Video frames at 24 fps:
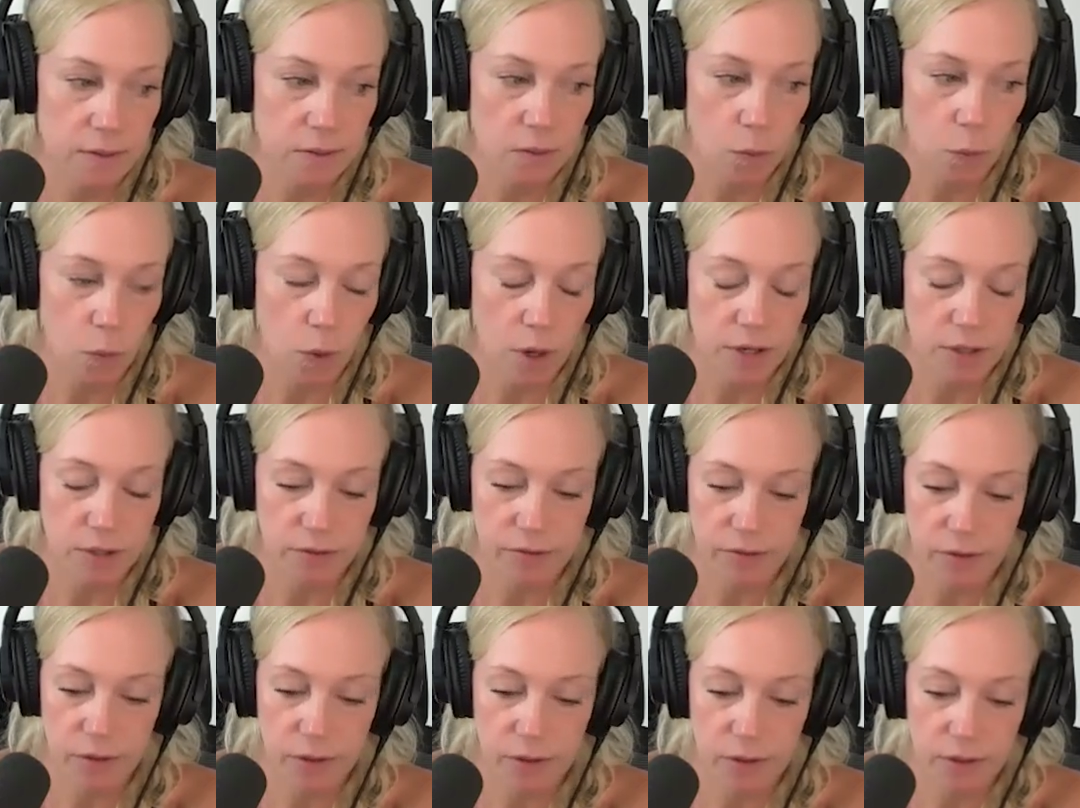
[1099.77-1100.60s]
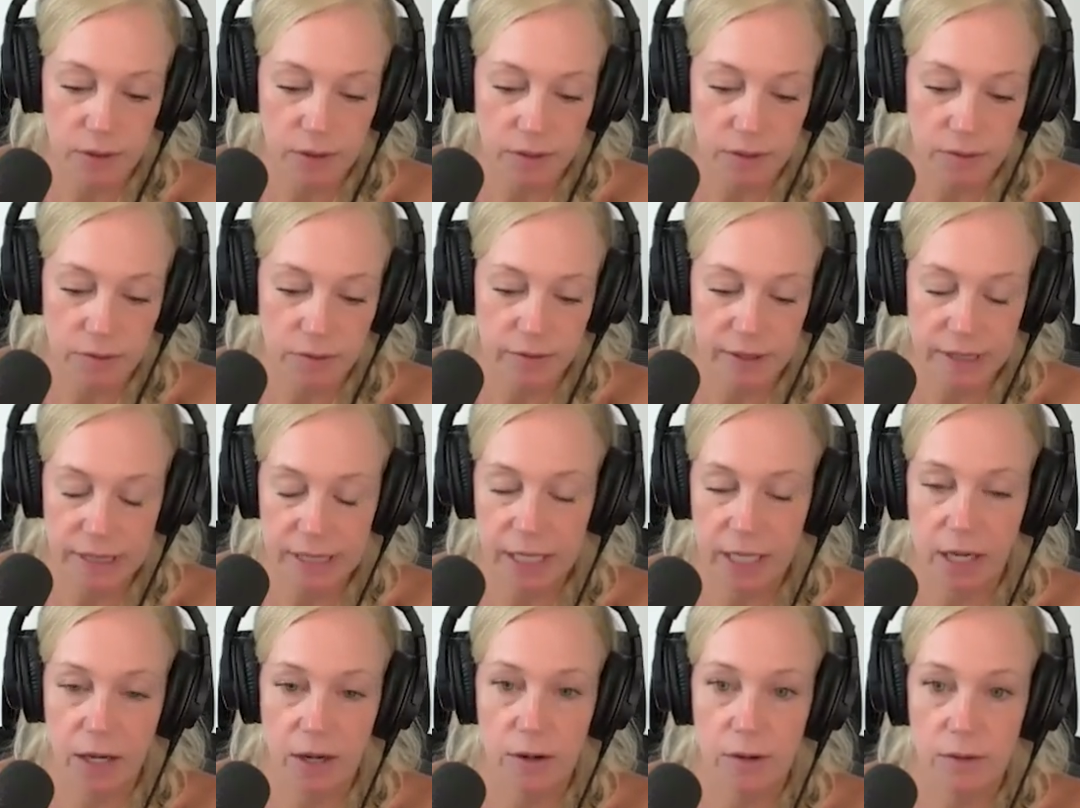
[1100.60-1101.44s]
wonderful
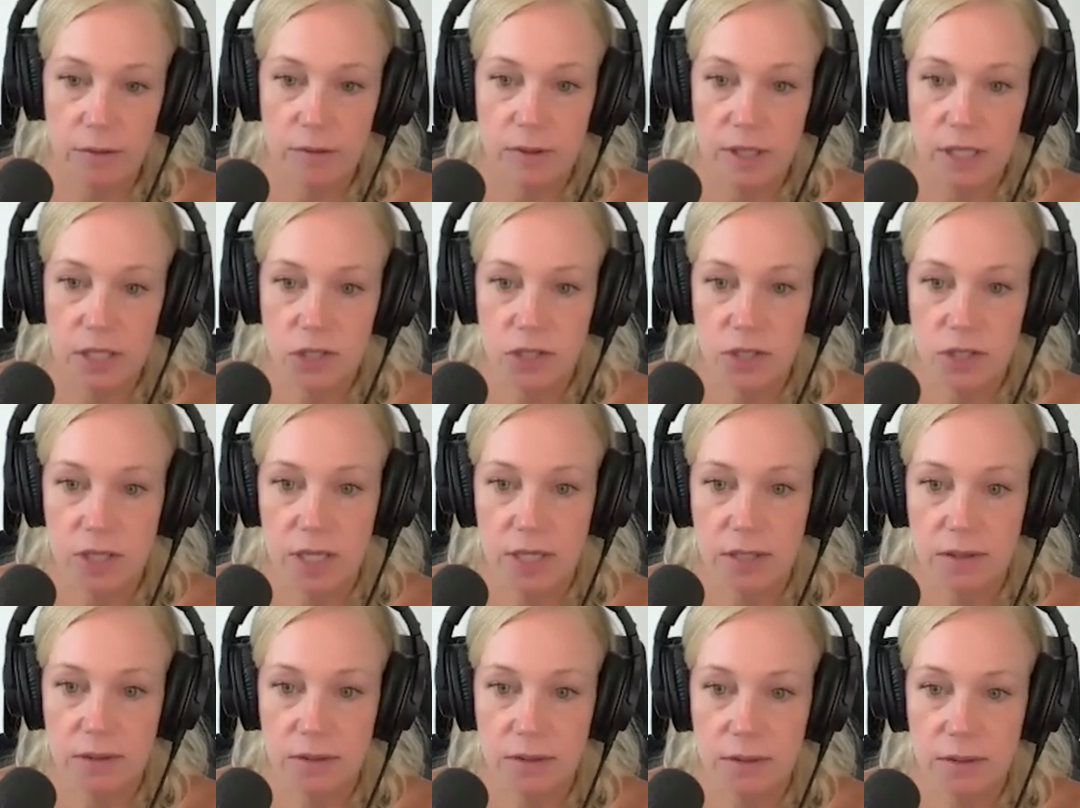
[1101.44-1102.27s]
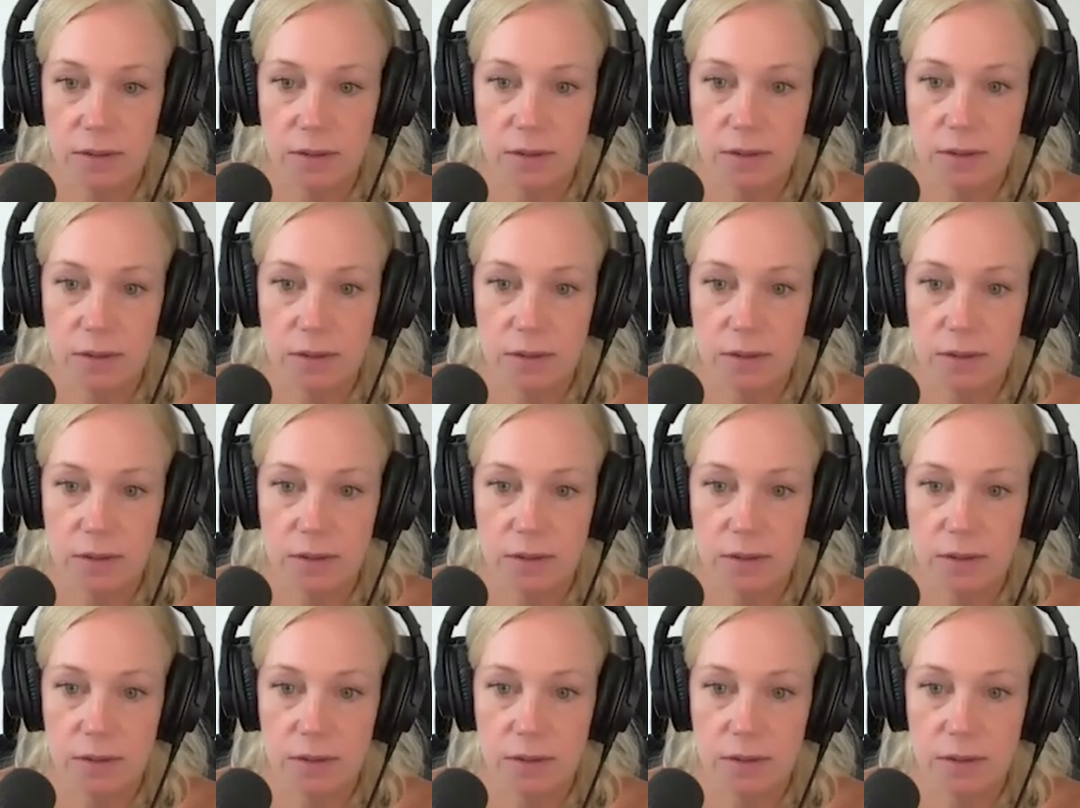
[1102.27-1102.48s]
video that you can